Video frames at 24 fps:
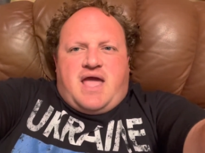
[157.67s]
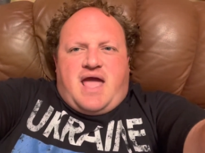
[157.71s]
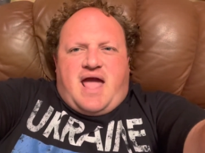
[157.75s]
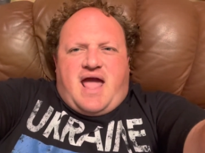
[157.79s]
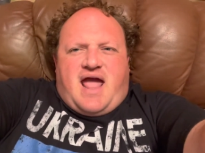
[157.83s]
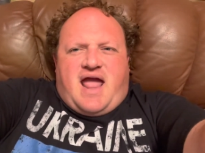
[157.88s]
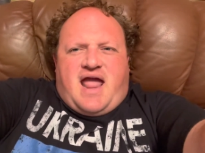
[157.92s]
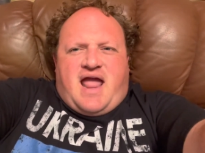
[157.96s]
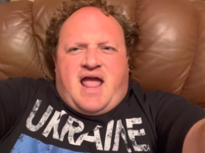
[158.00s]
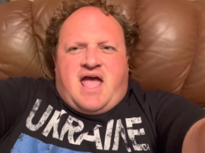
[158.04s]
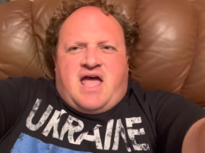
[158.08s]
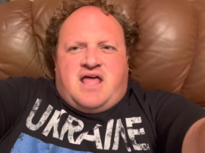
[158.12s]

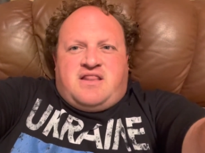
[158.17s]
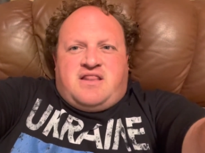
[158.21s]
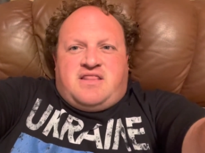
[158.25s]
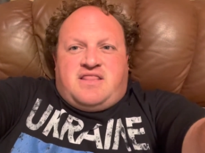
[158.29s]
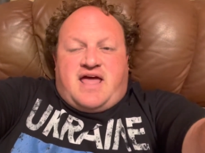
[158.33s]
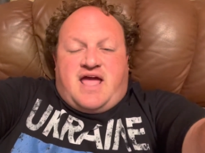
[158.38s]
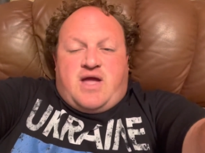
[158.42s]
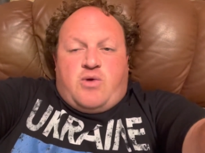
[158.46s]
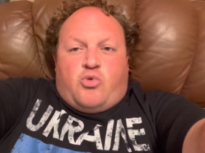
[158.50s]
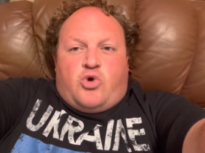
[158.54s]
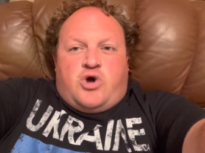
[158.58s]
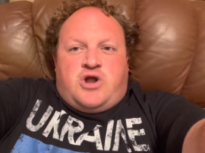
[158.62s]
and
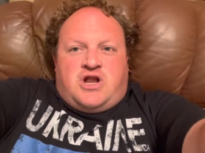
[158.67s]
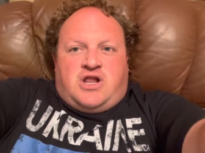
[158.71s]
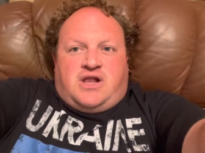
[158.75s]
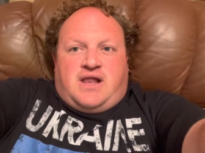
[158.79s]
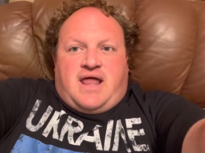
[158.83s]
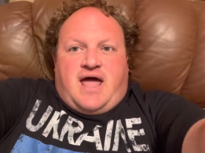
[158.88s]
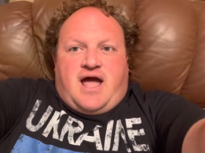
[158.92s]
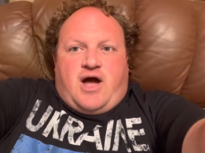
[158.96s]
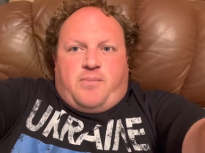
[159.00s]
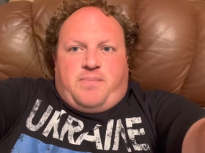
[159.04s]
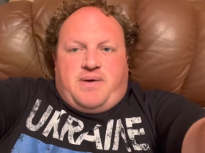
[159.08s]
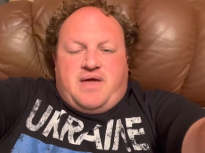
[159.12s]
they wouldn't
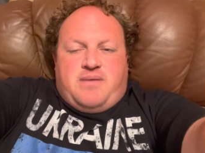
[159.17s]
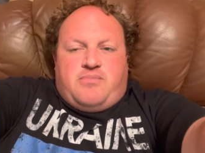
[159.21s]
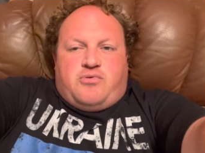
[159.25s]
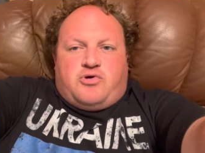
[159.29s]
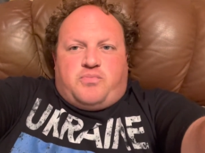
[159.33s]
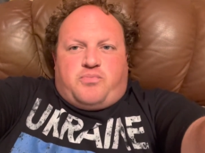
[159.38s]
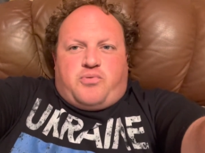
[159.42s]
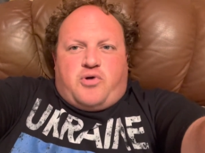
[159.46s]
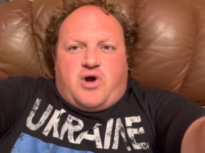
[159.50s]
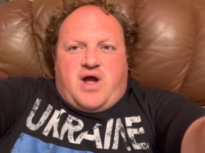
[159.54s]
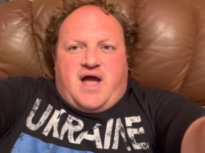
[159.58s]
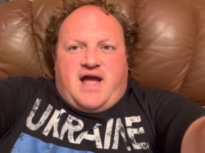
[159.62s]
allow people
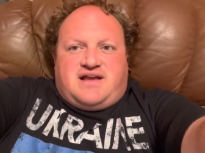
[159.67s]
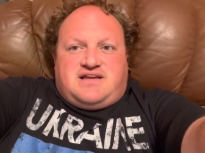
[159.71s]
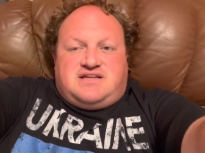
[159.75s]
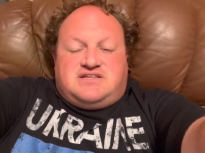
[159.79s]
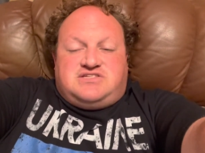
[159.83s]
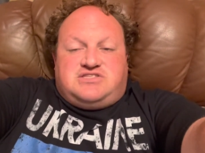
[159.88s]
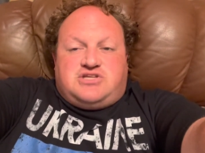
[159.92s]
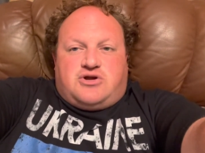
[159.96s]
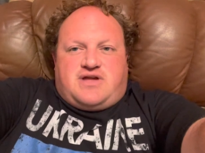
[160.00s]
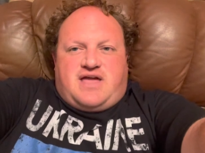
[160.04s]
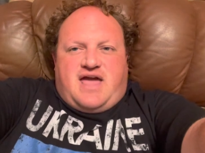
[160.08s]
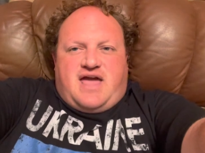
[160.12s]
to
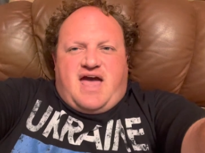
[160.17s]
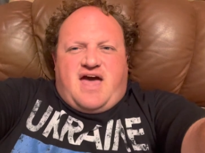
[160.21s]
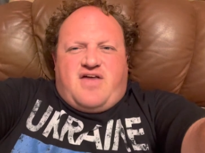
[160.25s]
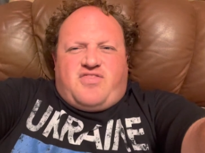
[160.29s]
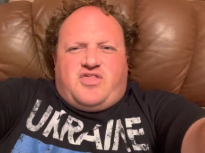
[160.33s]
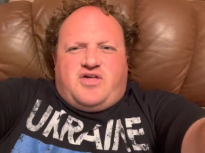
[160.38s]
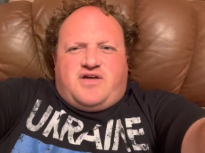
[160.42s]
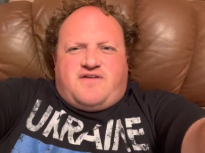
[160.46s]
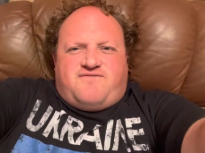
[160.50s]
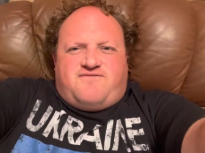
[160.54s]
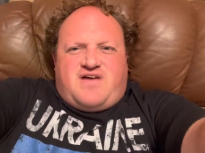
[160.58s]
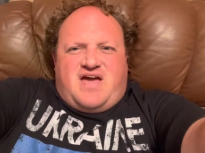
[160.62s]
practice their
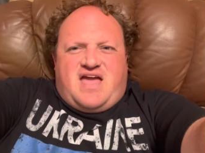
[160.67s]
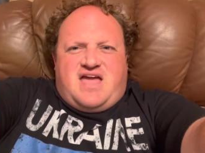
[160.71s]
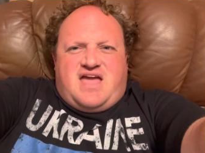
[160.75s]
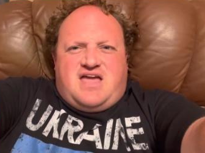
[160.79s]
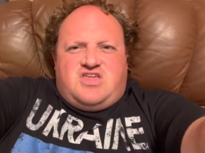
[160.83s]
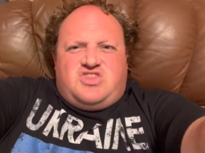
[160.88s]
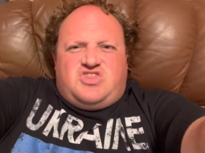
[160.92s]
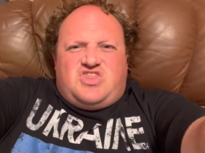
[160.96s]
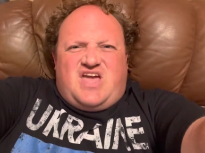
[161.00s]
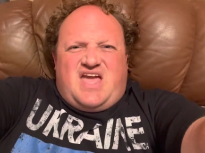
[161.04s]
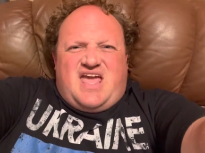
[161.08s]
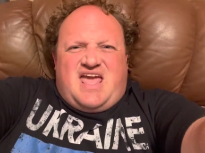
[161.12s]
Catholic
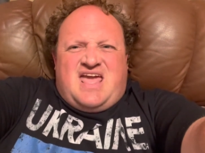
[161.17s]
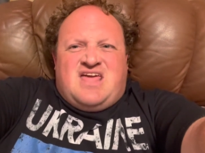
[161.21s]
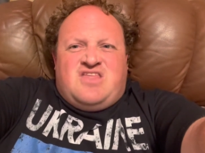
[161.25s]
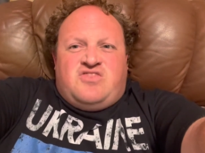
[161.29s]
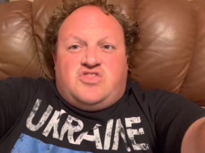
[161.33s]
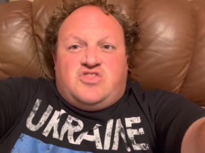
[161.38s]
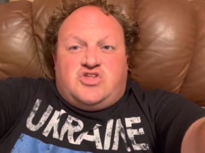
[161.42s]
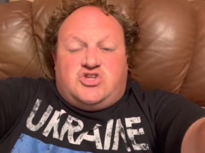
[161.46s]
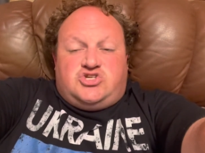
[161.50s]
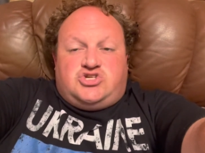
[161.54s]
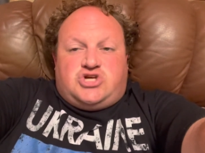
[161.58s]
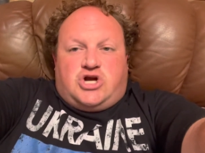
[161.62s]
faith
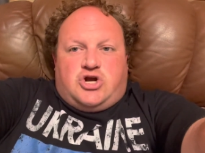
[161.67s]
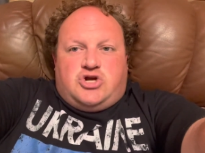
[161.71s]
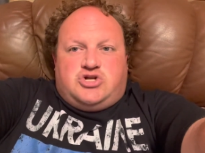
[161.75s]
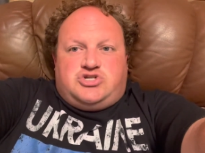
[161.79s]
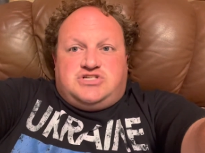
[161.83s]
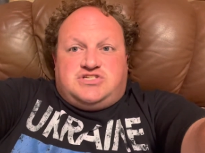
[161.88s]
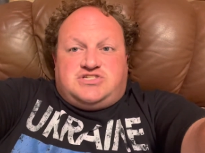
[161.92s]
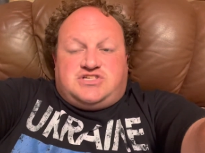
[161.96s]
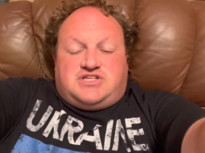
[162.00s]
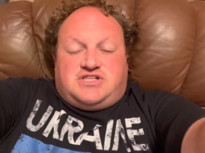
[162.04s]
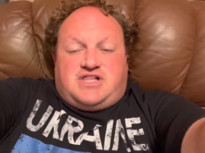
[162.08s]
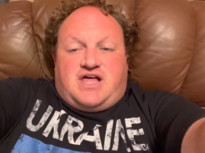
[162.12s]
in the
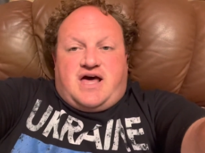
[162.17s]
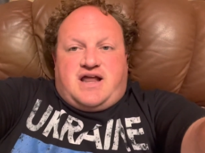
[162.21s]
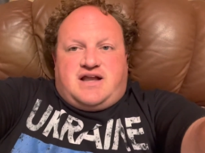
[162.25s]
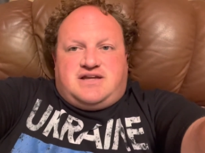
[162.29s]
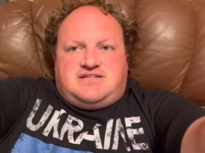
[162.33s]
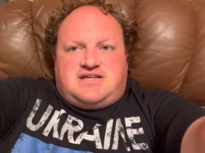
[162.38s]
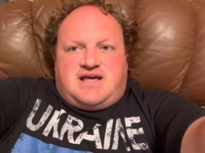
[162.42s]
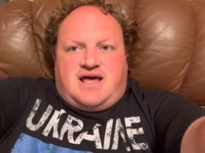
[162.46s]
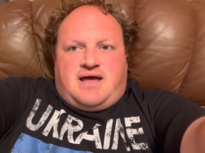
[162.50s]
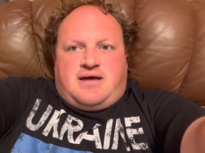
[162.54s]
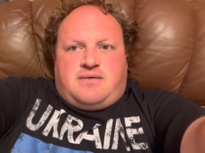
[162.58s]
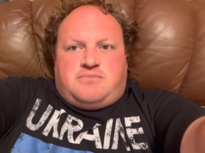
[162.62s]
churches a lot of
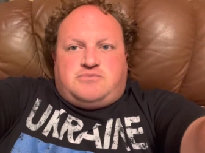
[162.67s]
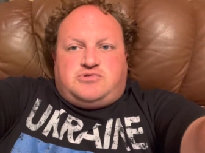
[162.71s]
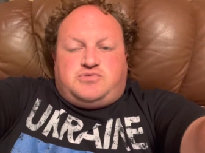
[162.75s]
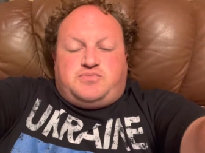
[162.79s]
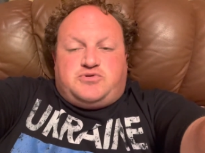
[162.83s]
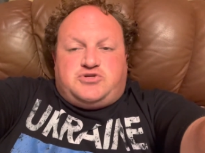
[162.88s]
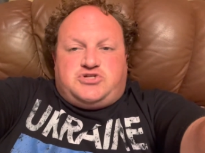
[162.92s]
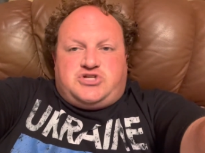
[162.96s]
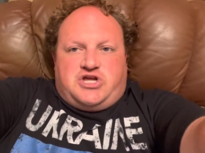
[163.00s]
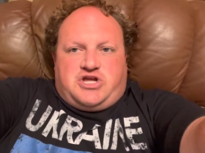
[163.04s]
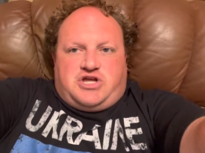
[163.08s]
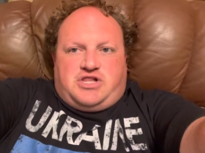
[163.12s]
times.
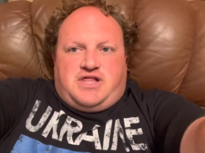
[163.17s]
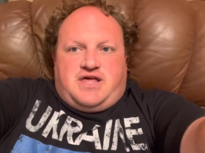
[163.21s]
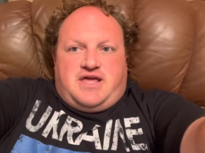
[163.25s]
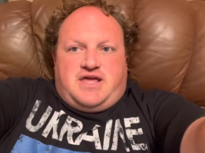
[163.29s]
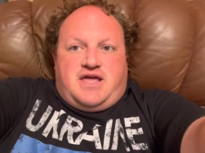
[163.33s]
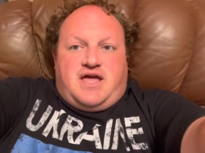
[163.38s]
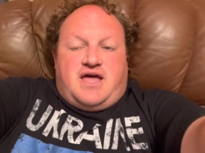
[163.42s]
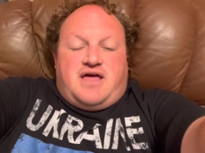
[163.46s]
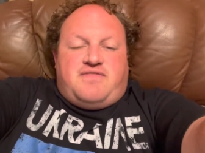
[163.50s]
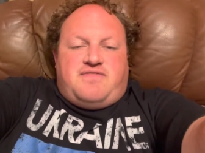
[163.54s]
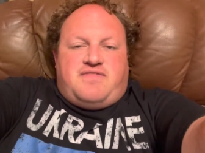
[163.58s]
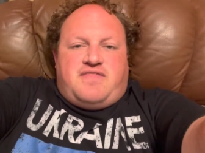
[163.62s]

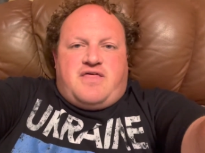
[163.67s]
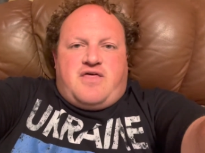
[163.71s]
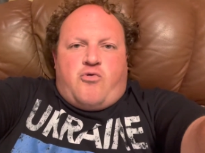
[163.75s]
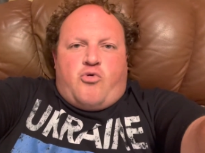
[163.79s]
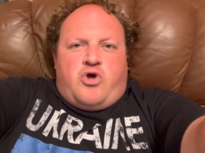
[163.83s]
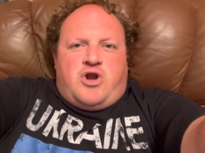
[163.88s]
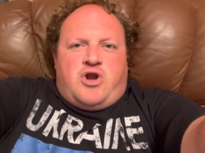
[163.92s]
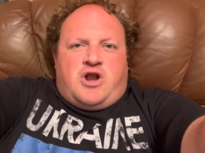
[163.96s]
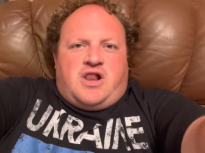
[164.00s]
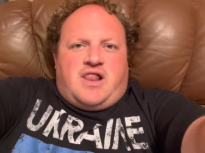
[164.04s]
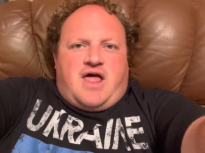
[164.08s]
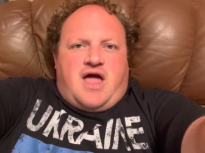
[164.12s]
Particularly, they
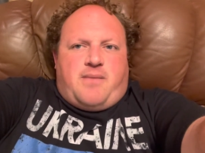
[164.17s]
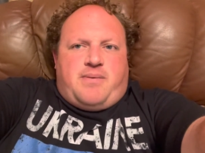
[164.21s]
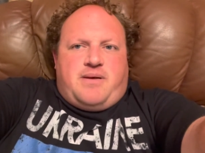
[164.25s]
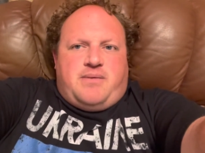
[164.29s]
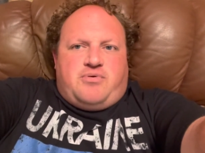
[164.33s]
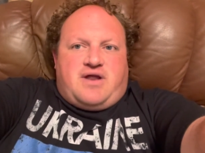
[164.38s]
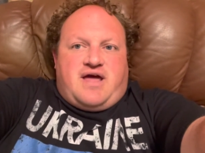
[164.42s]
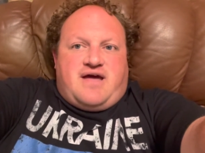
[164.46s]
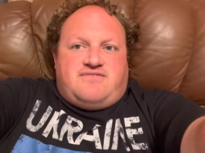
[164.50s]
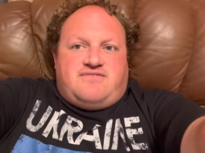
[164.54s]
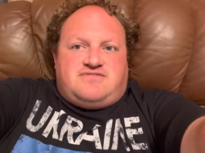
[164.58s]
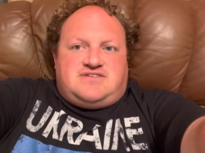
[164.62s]
wouldn't allow
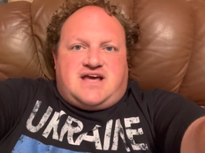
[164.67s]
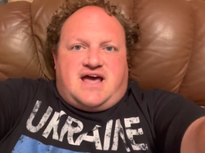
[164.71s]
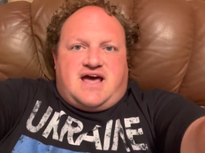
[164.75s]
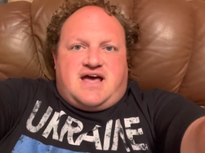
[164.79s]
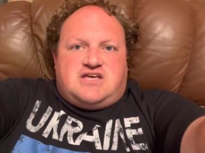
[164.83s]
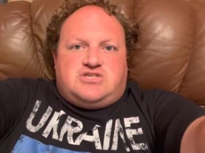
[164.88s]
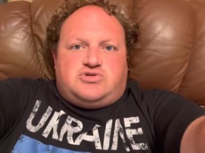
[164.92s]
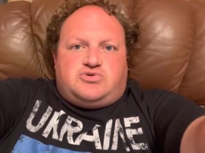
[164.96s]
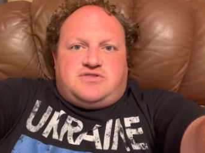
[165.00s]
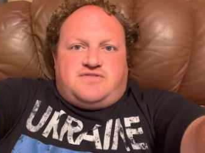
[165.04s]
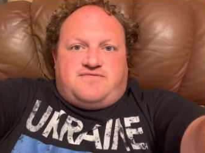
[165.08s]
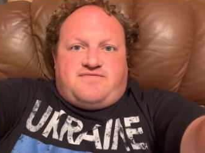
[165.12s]
people to have
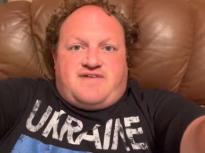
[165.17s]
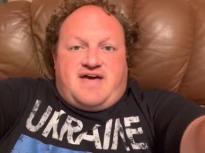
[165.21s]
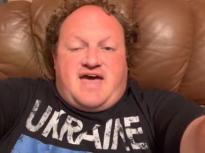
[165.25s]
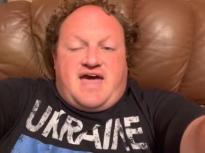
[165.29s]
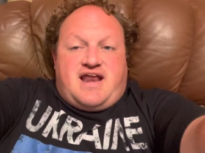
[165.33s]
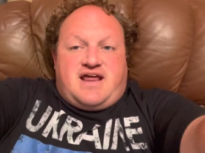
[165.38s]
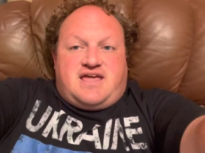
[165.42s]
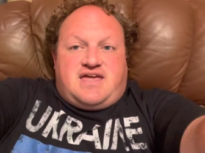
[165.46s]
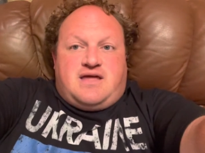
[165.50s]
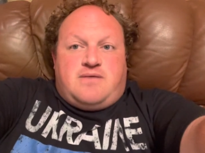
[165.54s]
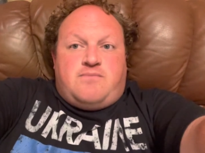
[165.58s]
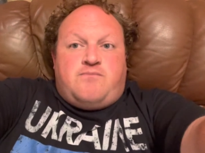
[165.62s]
ties with the
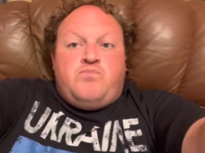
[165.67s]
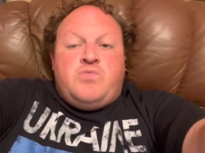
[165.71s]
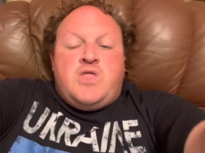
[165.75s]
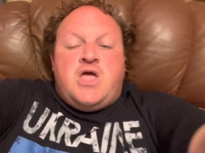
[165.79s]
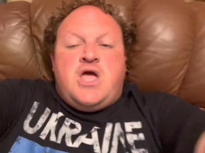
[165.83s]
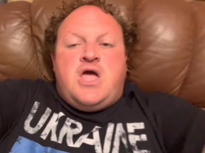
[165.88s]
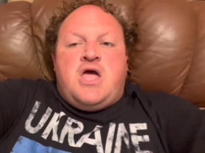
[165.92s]
Vatican.